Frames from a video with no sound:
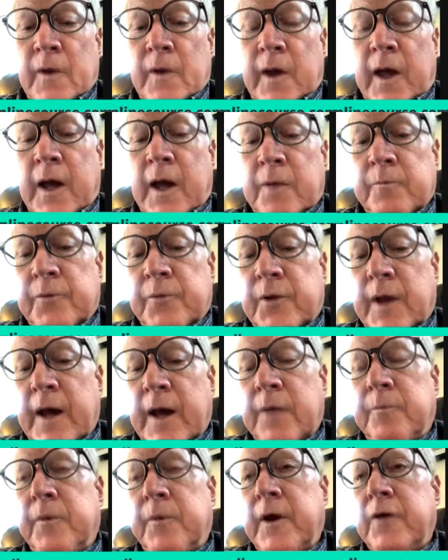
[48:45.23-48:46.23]
And
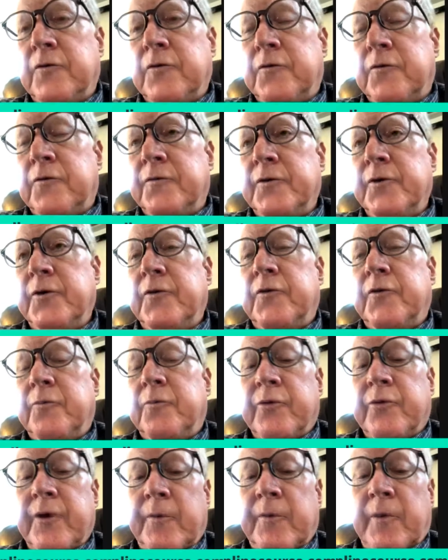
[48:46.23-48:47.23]
plant-based foods,
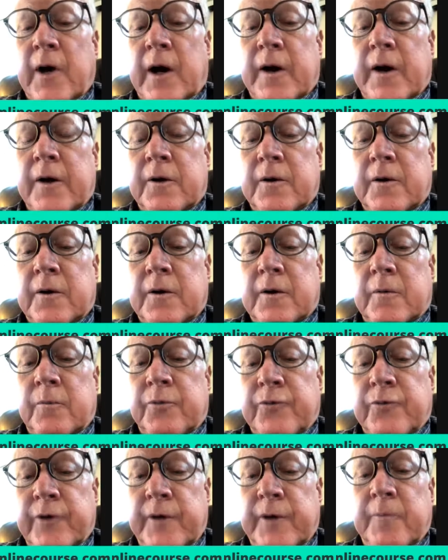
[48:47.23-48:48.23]
prebiotic,
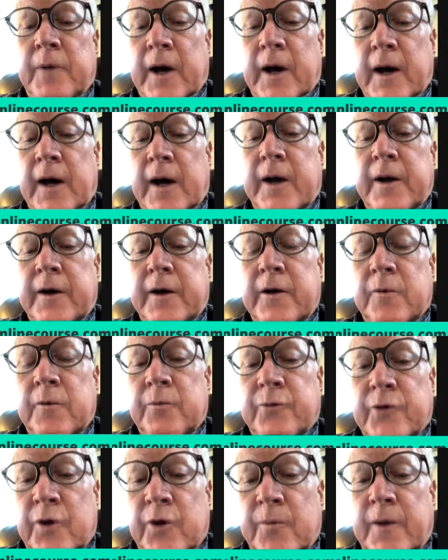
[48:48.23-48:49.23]
and
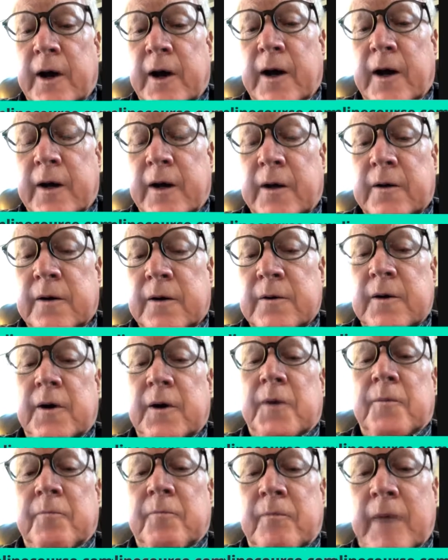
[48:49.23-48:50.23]
probiotic,
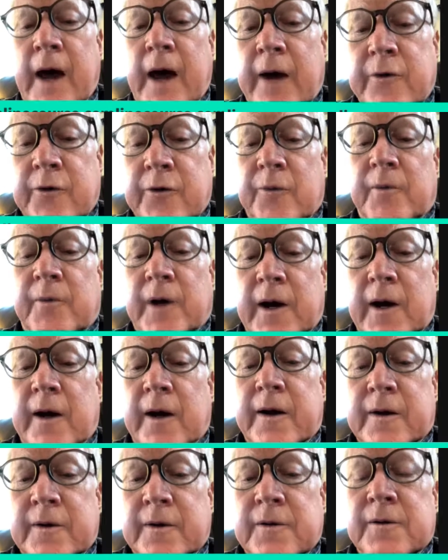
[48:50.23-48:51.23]

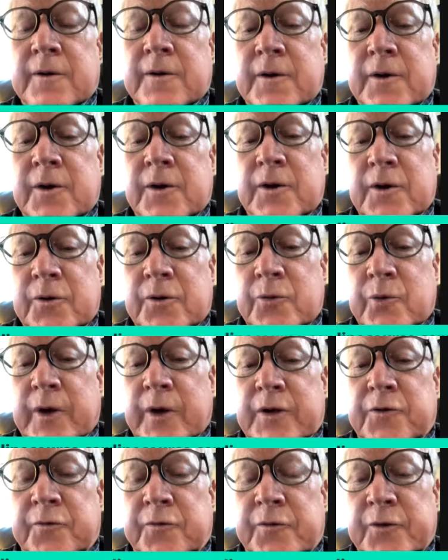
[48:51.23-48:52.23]
macrobiotic,
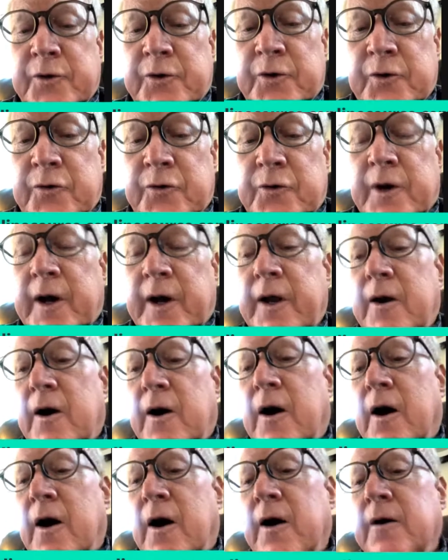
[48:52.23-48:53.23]
rich foods, right,
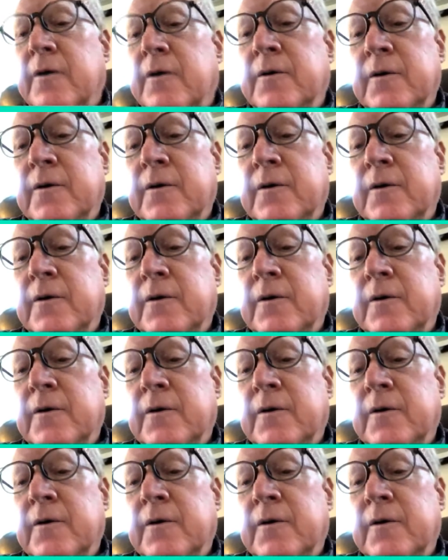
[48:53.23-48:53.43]
are